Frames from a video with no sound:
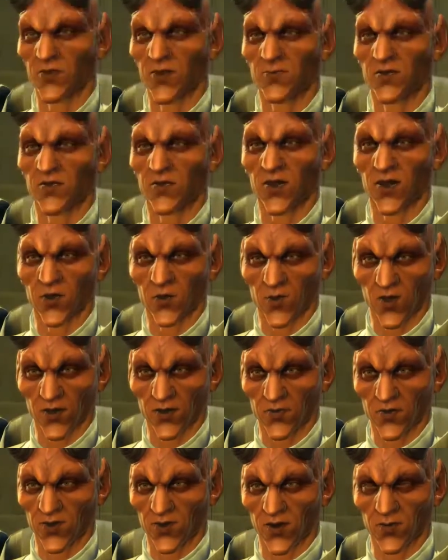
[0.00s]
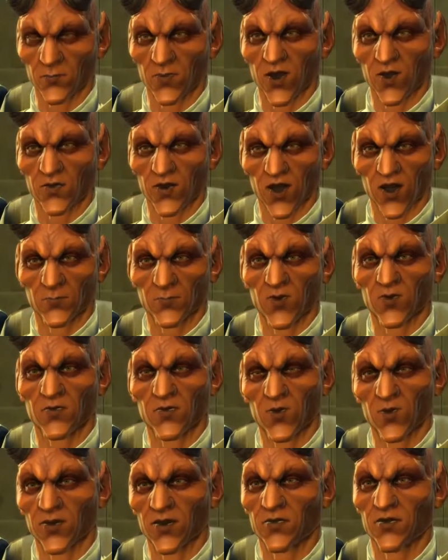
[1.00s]
Let me tell you a little thing about
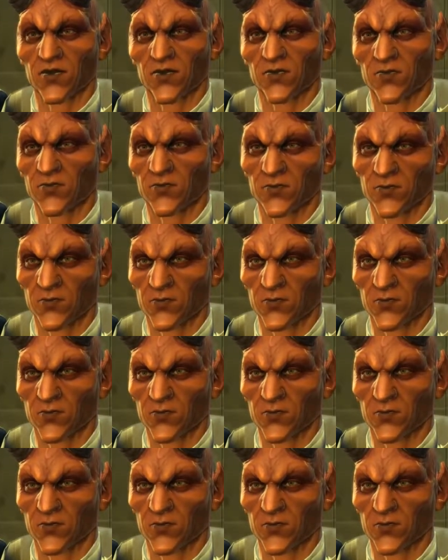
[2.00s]
opportunity.